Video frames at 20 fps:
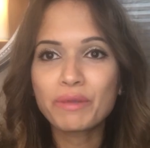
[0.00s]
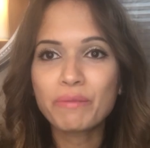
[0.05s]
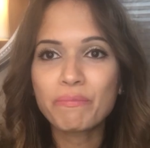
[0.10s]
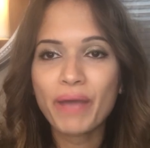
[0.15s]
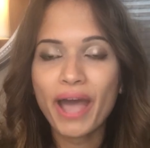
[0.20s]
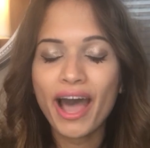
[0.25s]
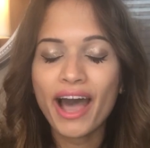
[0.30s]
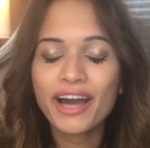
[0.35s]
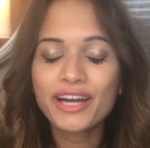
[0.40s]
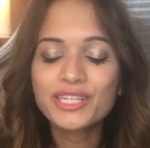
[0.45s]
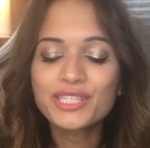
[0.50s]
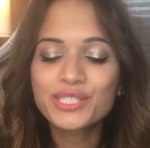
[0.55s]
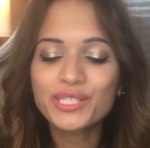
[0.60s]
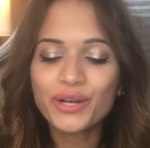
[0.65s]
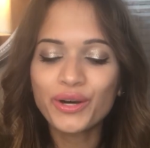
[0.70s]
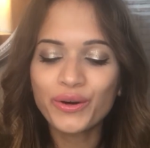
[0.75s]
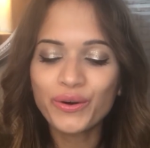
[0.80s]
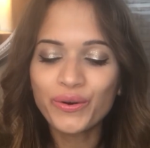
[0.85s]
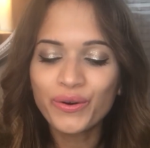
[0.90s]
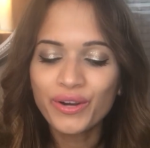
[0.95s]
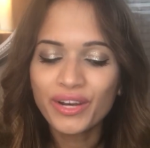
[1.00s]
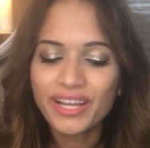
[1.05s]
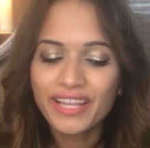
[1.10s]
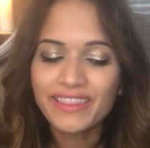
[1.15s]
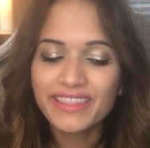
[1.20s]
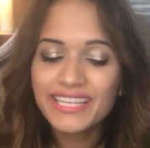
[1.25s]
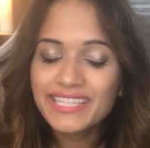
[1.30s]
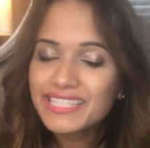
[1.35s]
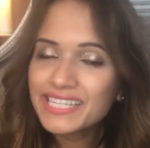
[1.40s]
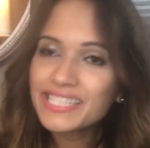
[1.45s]
me back. So
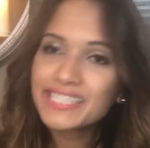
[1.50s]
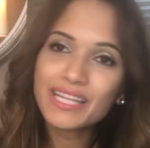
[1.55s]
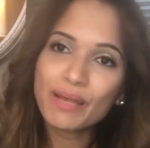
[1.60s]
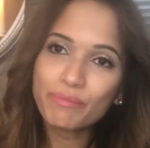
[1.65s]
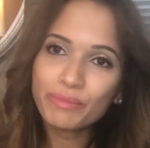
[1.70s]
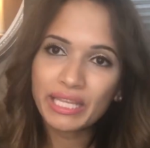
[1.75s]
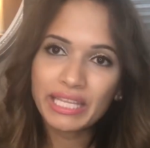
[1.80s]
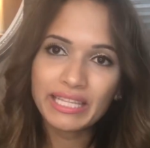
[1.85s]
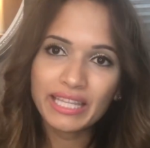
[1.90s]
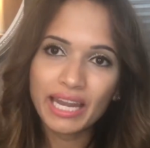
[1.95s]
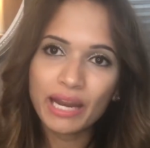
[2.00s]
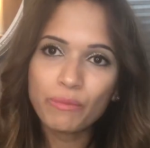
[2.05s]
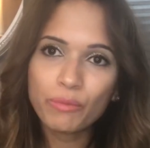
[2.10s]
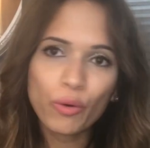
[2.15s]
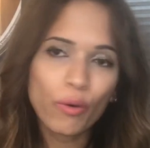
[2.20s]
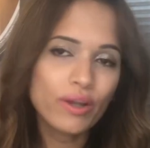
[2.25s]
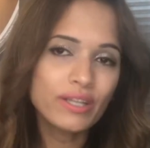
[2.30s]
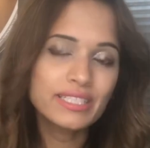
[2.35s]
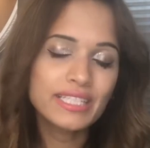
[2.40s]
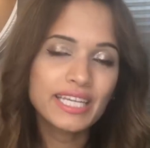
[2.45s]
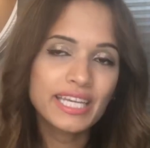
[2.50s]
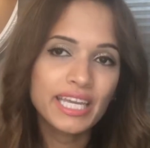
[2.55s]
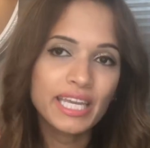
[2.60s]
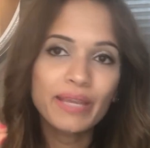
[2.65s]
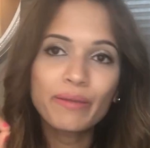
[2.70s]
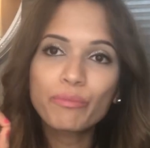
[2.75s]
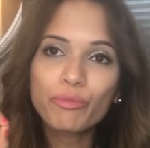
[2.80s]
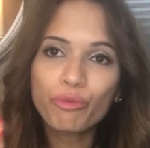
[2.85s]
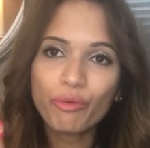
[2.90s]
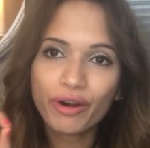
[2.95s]
this is something that I'm going to
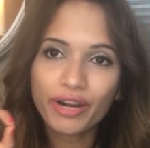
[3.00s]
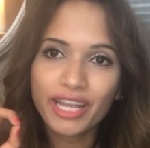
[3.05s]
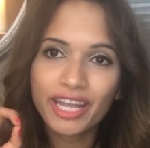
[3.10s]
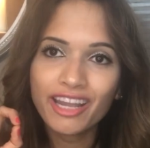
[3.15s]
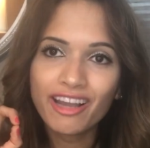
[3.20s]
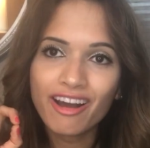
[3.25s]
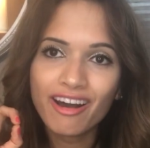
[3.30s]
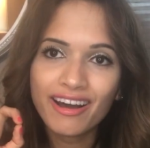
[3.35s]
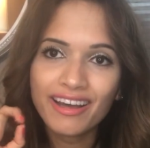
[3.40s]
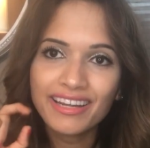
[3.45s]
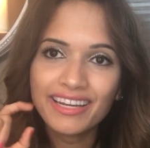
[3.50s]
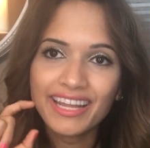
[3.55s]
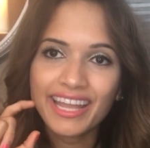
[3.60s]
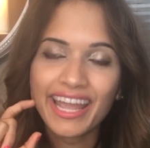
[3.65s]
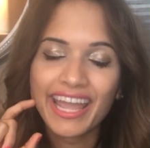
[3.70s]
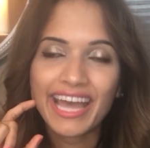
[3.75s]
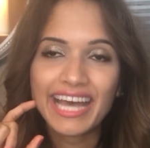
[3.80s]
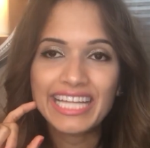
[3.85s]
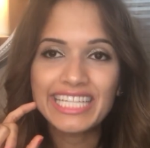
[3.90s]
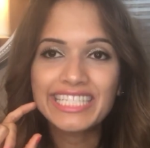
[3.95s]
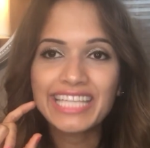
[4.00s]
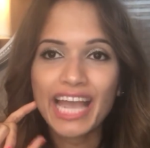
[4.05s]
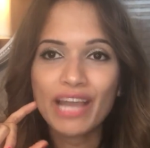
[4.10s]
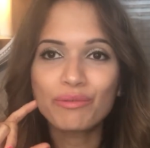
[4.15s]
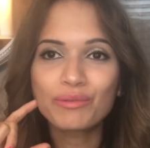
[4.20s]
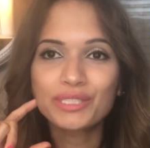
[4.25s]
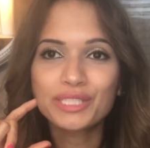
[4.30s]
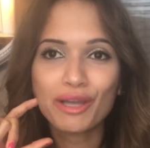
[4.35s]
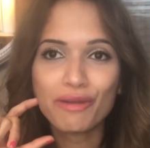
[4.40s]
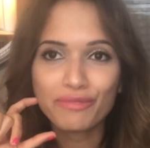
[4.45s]
keep working on and I
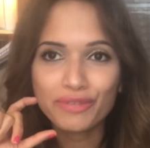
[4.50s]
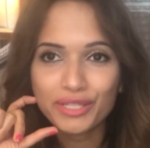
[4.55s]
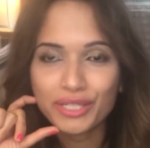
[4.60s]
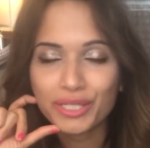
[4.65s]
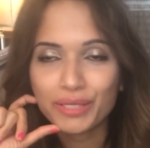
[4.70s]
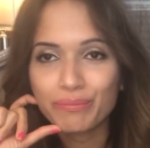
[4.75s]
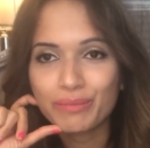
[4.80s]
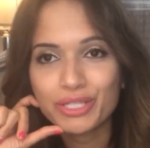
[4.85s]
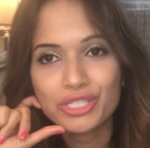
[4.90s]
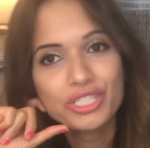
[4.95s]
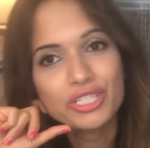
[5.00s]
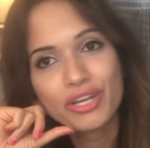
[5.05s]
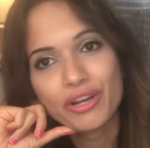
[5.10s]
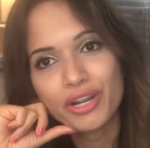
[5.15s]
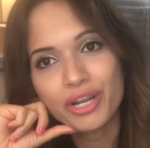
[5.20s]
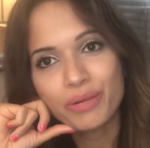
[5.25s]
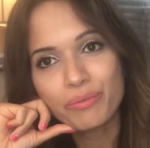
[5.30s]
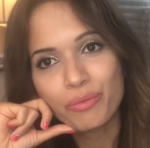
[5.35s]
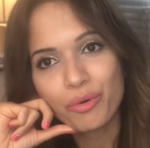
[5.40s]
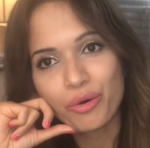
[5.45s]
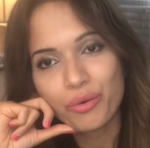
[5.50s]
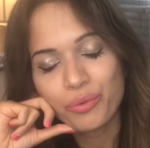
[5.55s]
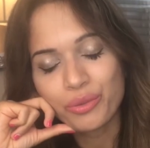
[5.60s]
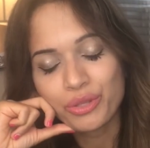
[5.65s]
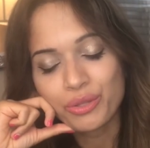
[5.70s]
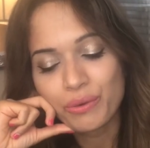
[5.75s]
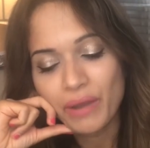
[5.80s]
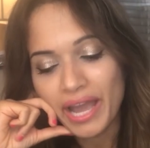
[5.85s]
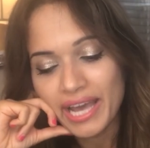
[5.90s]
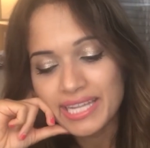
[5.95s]
will definitely be sharing more
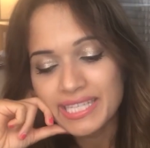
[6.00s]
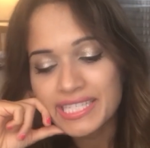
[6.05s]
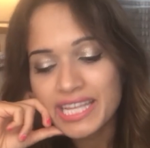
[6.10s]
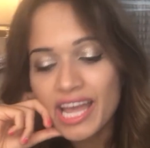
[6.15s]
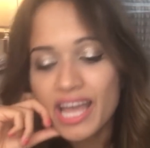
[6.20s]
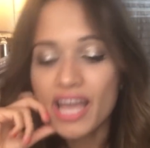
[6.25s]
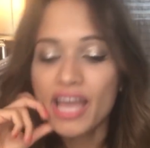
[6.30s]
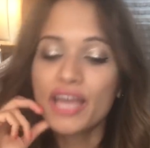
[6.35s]
with you guys.